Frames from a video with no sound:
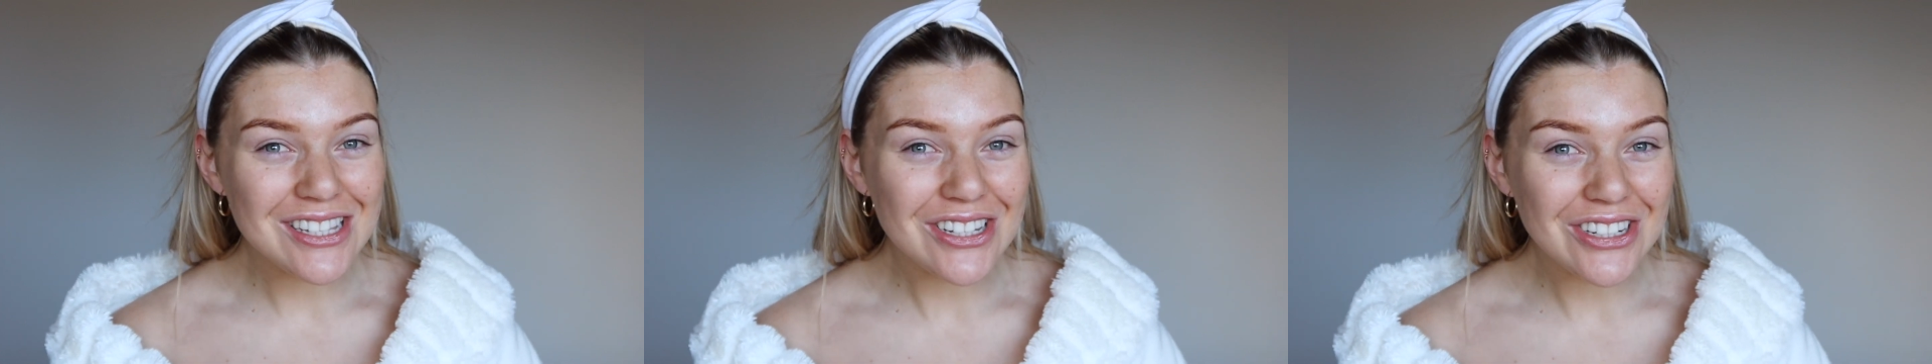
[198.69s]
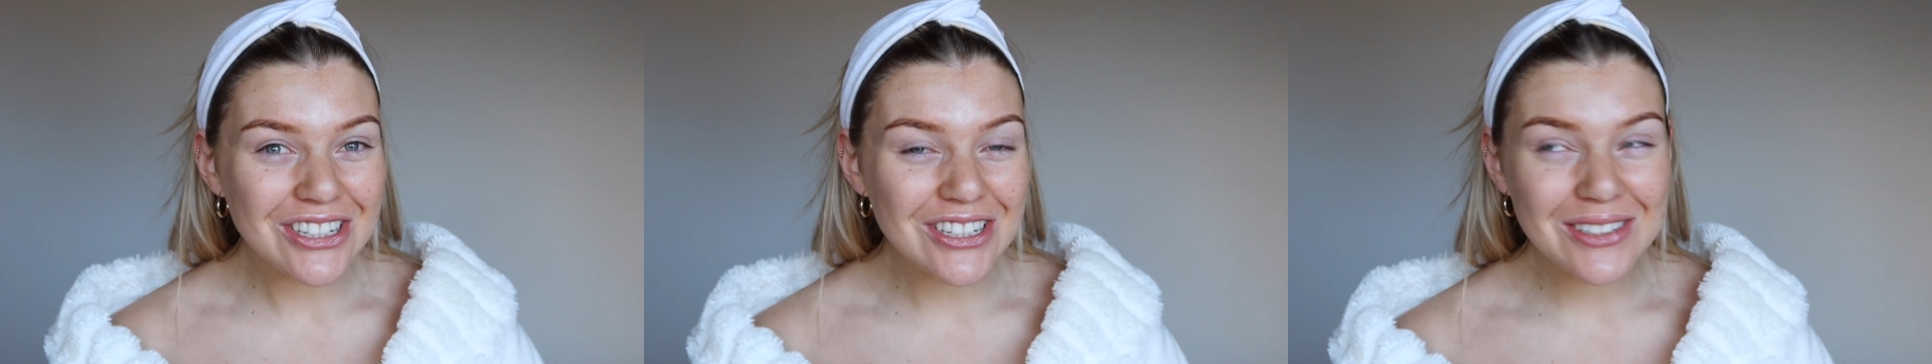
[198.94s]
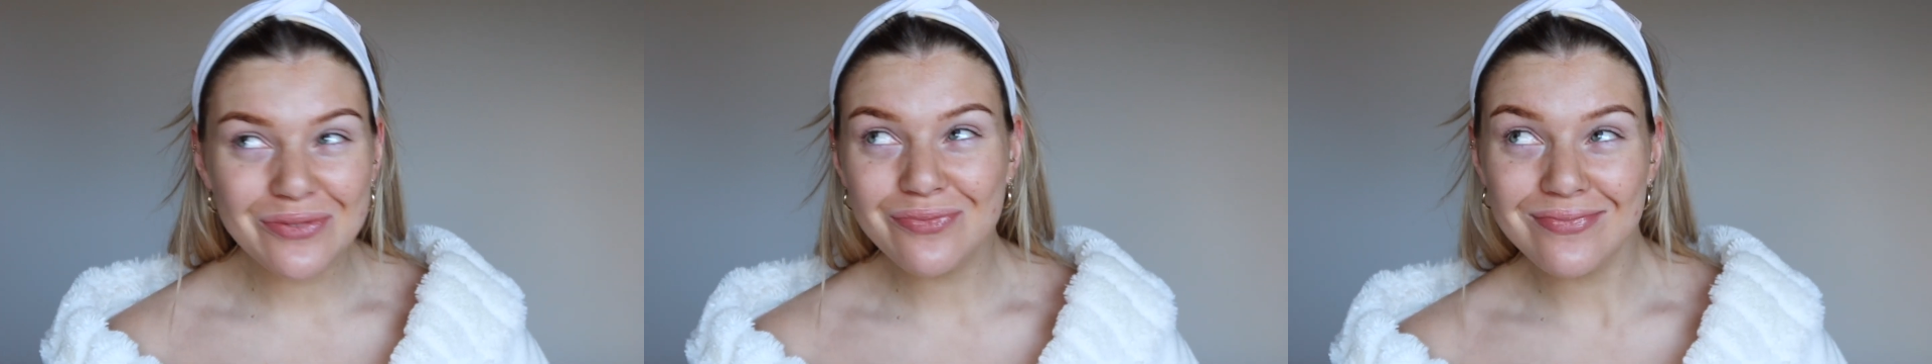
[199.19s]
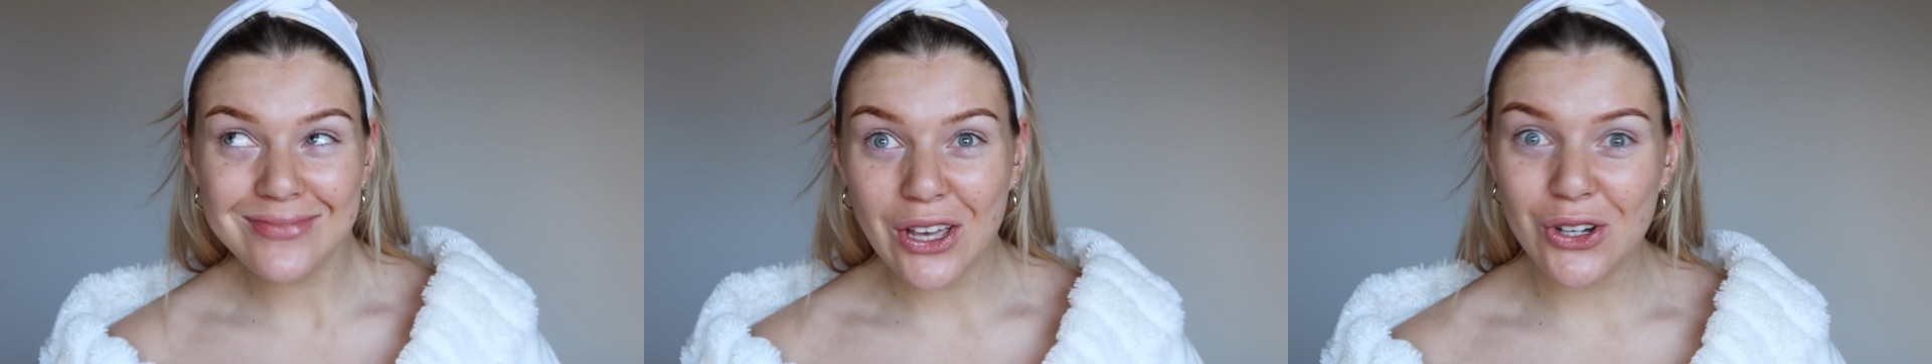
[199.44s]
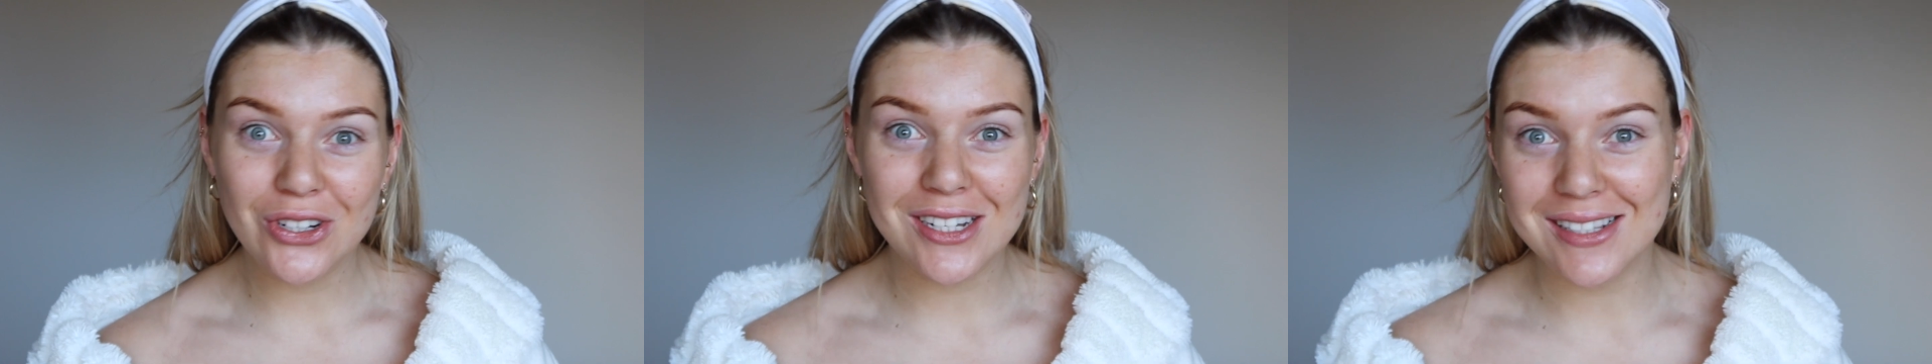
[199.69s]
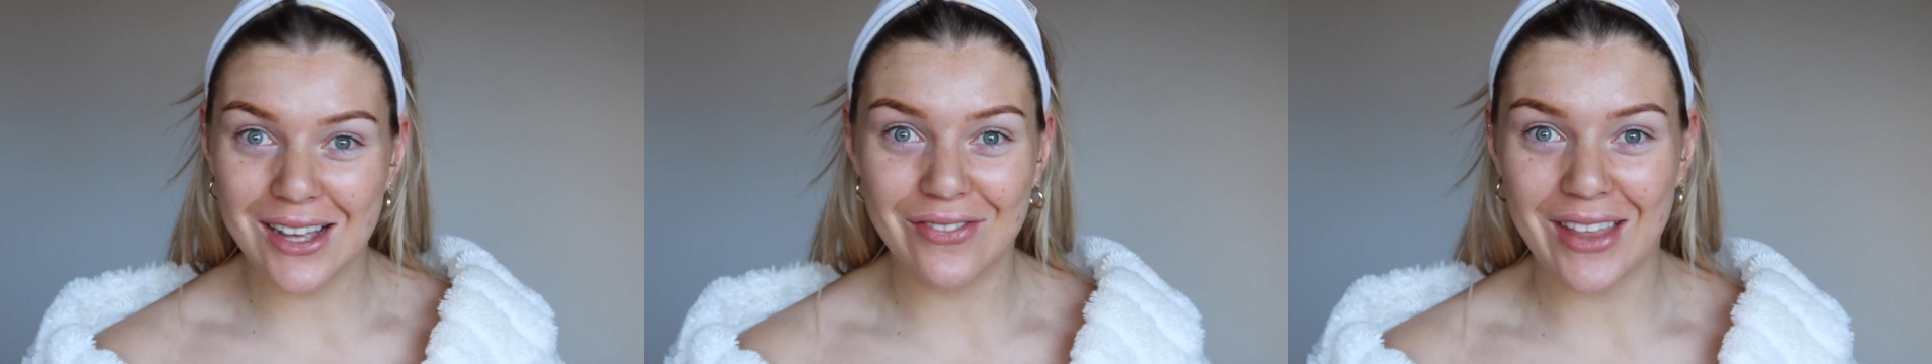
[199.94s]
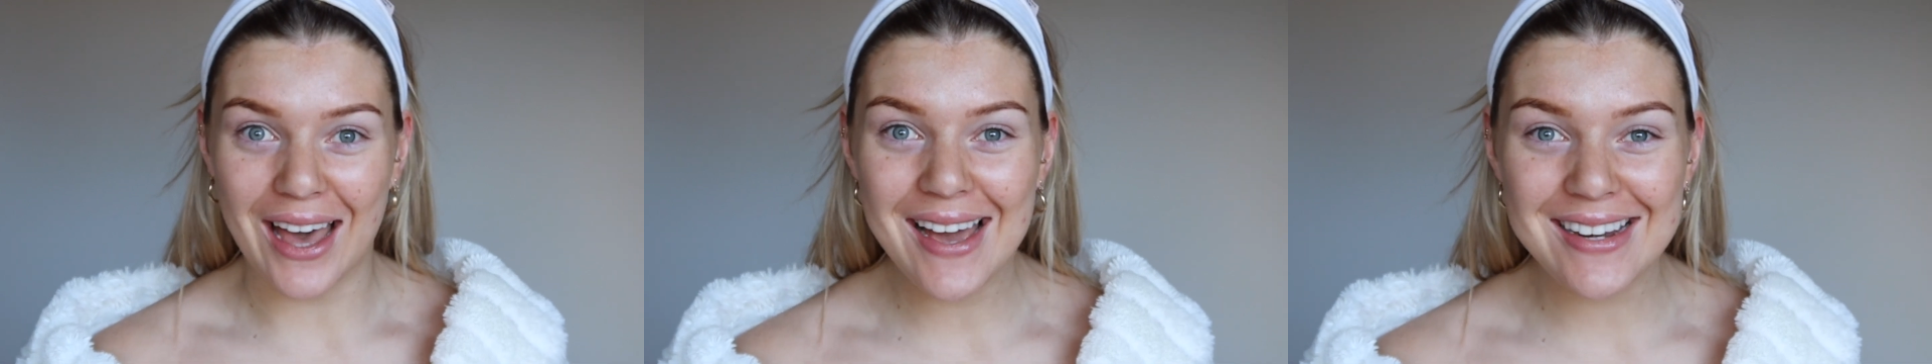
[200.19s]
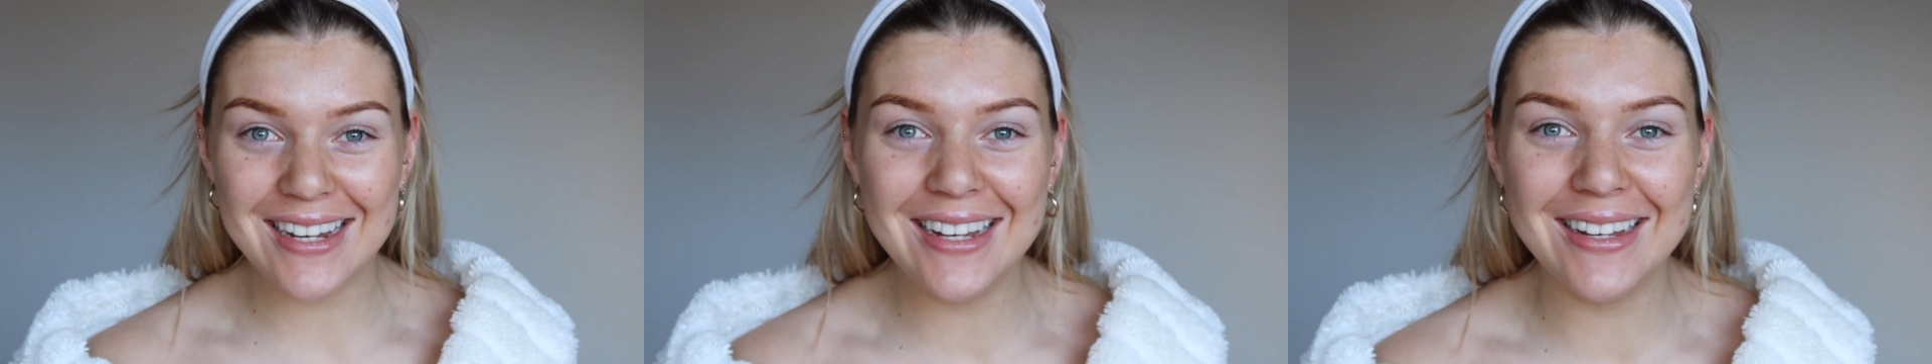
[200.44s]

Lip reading: so who doesn't love that?